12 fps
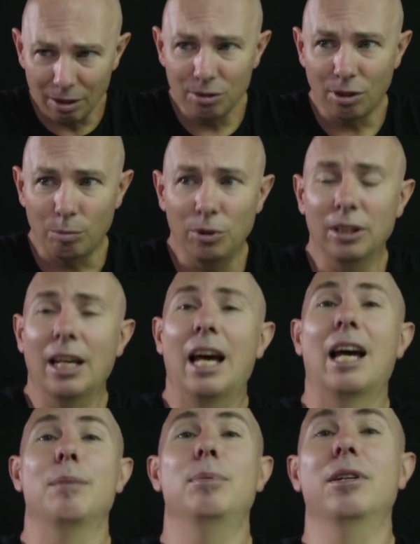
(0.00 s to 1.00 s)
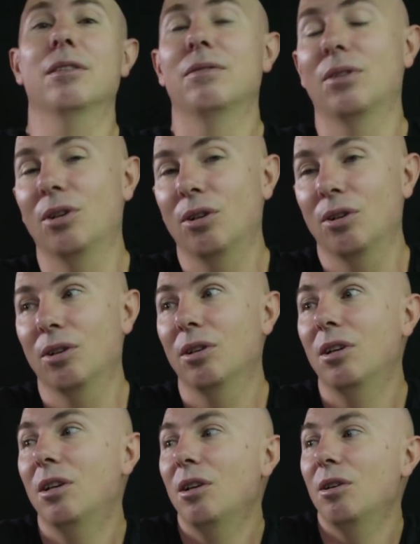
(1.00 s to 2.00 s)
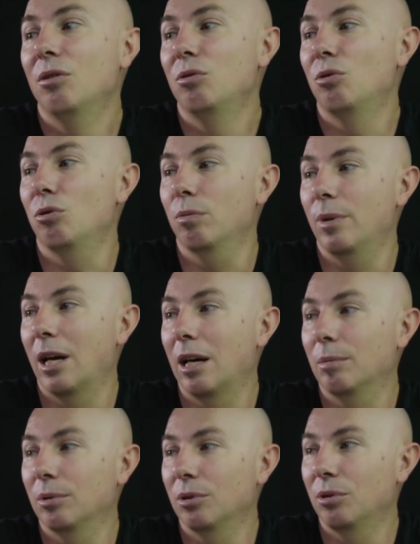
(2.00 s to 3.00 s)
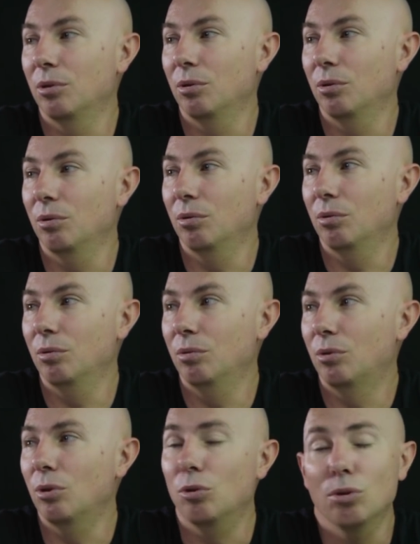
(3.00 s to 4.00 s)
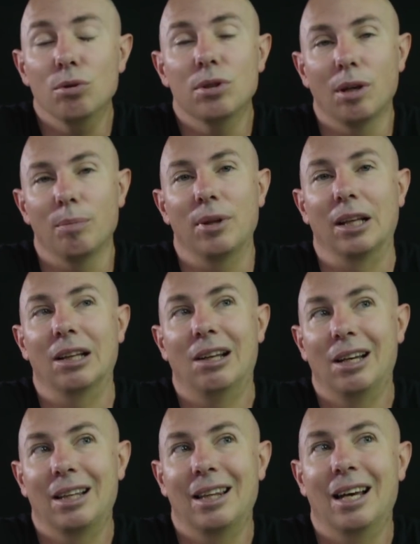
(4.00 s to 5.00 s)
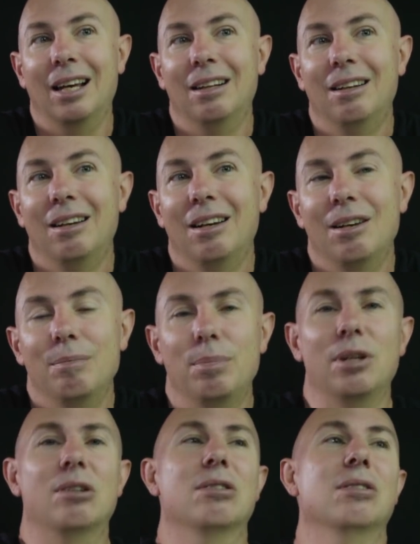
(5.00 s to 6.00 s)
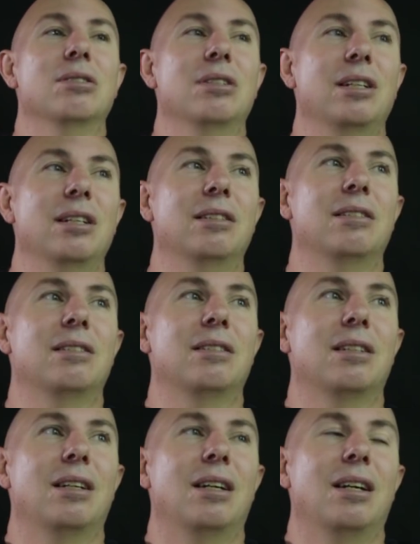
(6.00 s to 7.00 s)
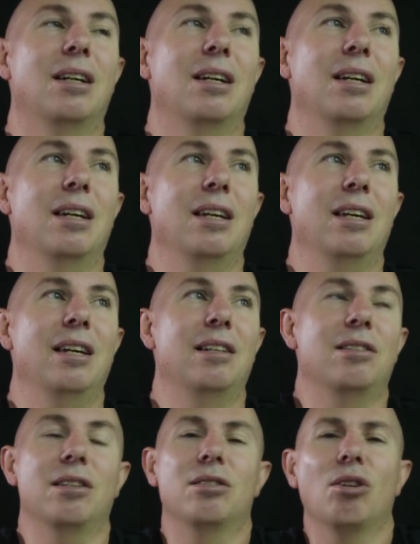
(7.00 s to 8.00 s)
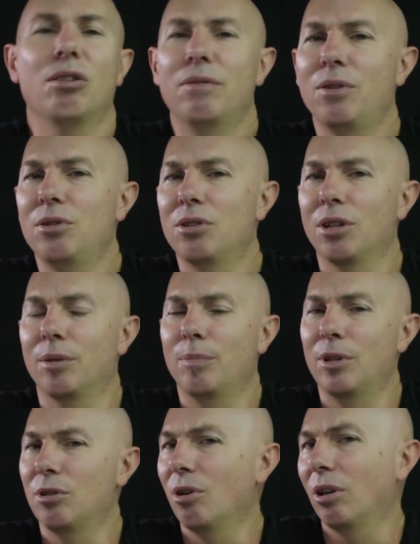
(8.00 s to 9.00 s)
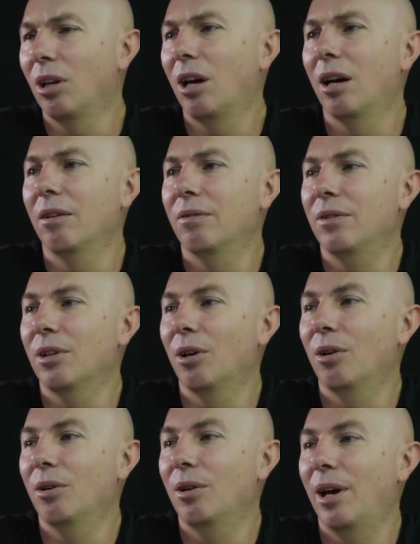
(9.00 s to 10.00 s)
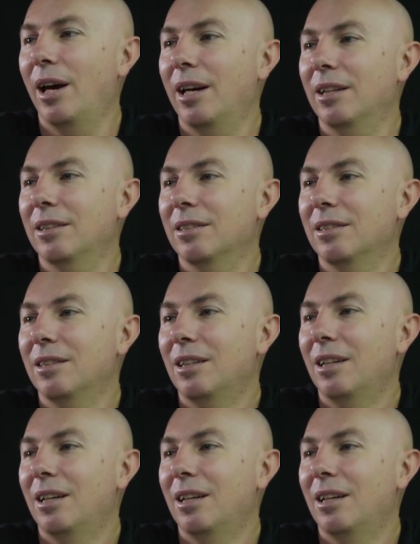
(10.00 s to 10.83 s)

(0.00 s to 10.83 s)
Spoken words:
So I'm really happy for her to be able to do something like that, because it's her future, it's her life, you know, and